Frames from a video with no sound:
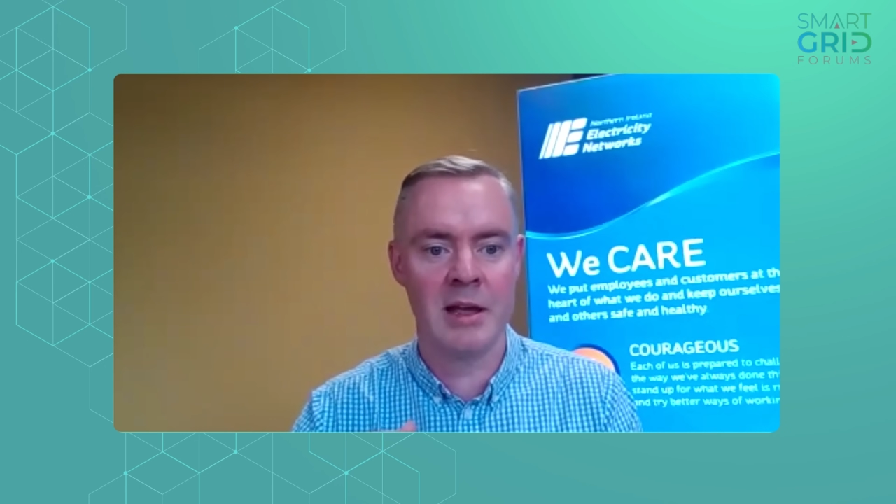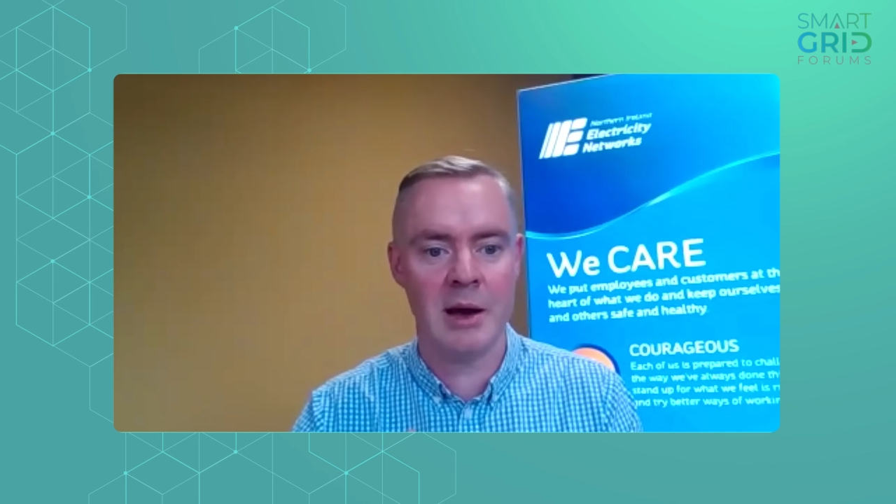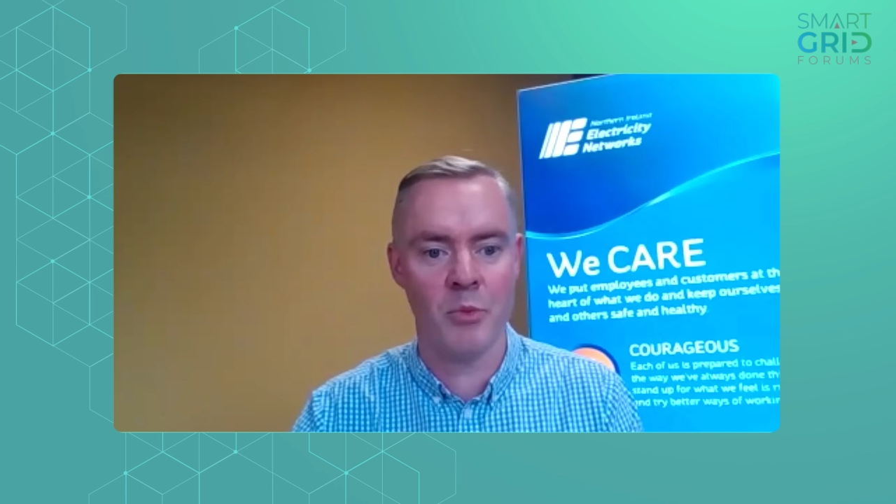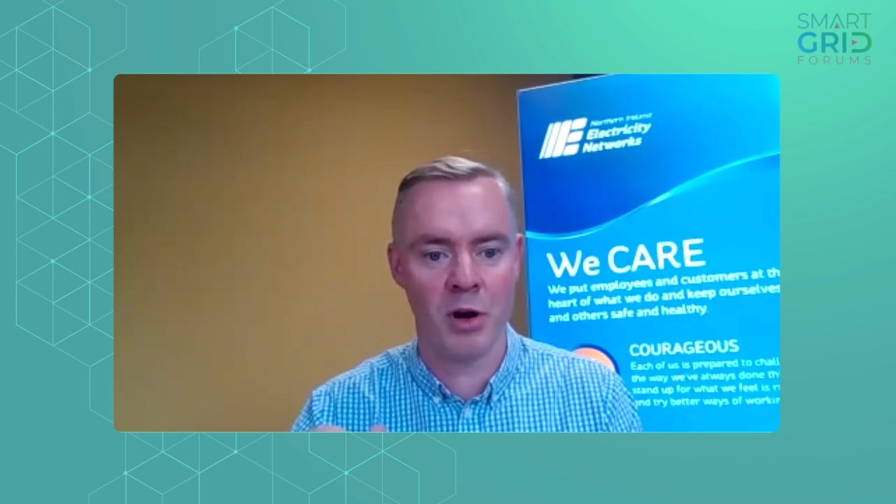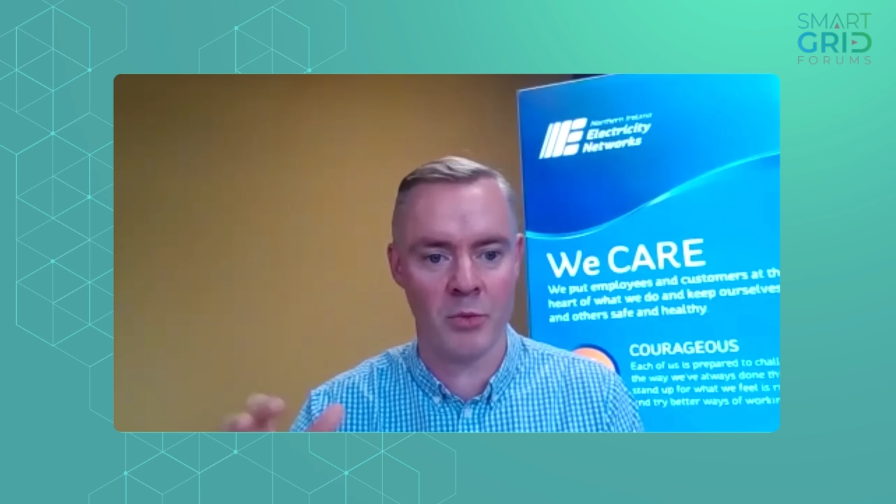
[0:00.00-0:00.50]

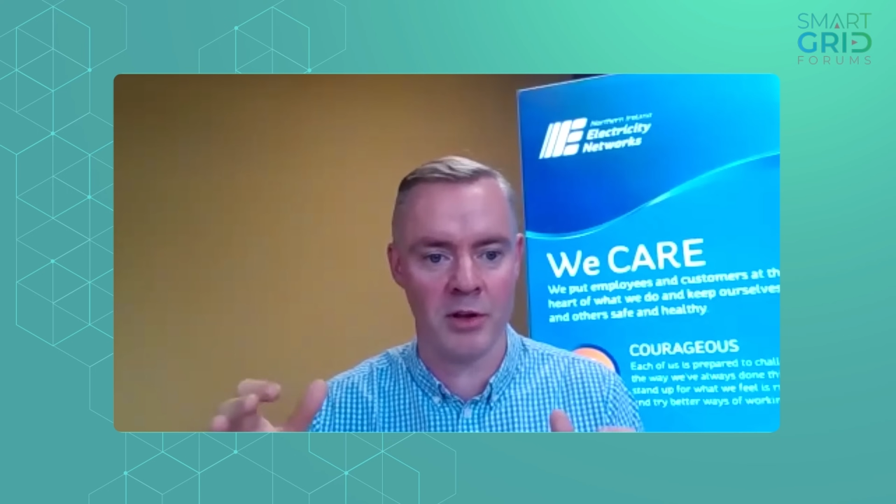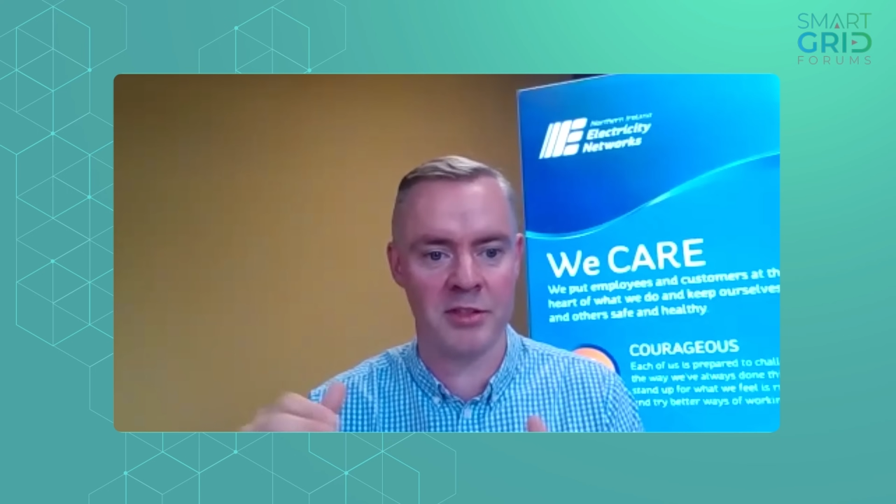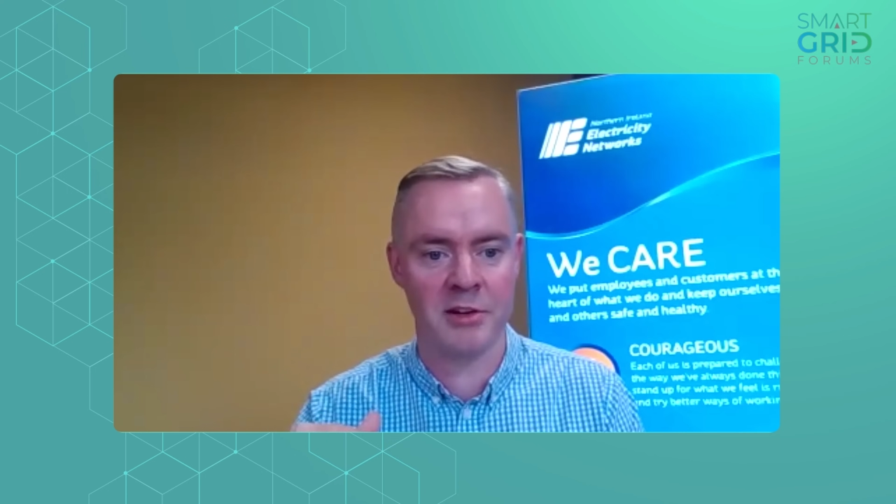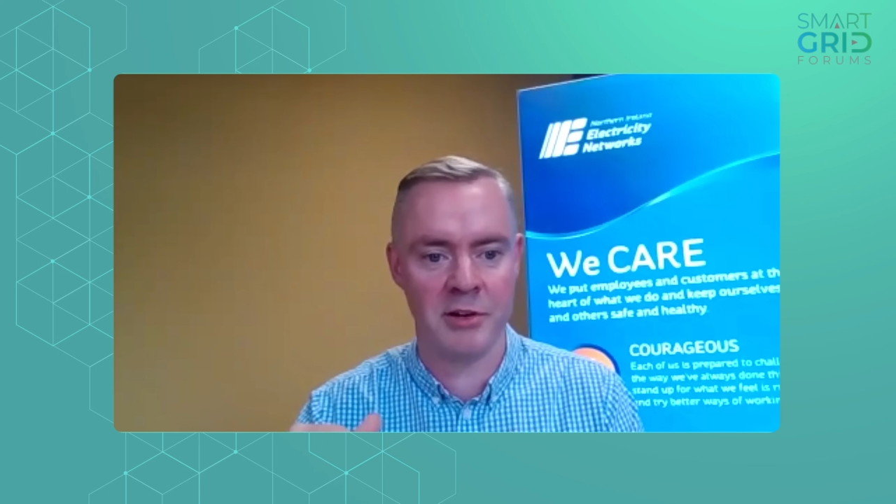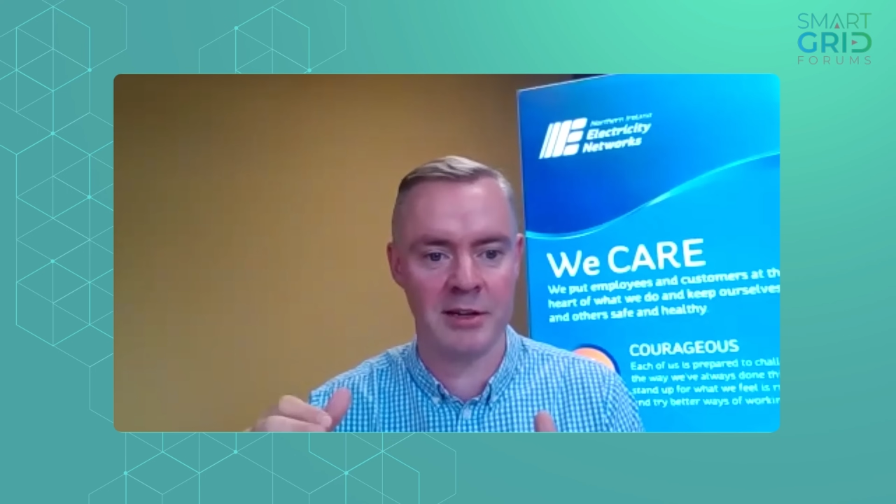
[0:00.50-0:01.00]
and work with
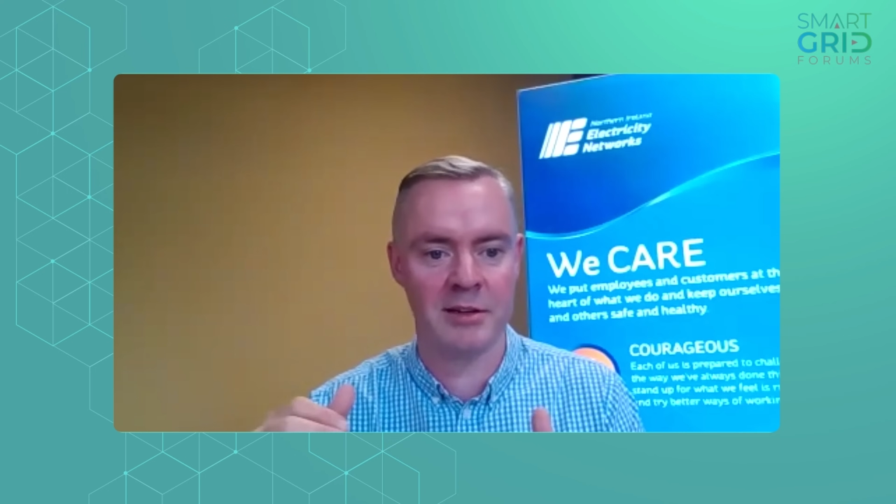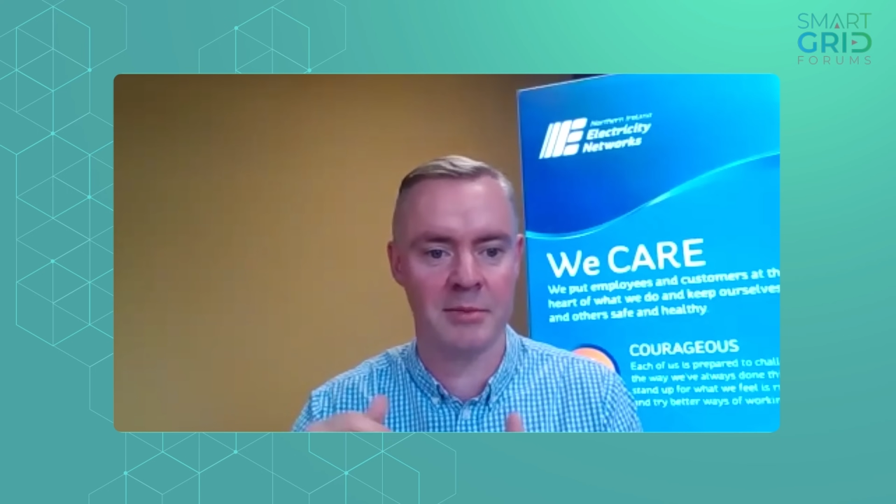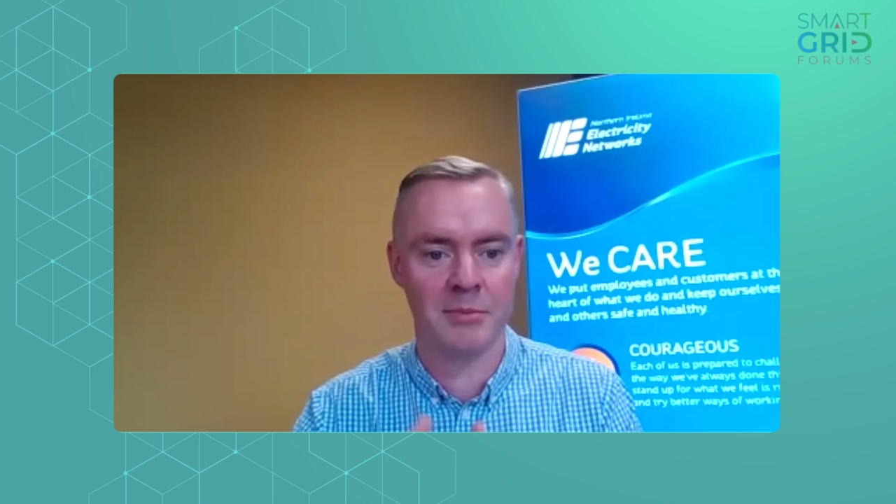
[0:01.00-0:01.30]
the grid,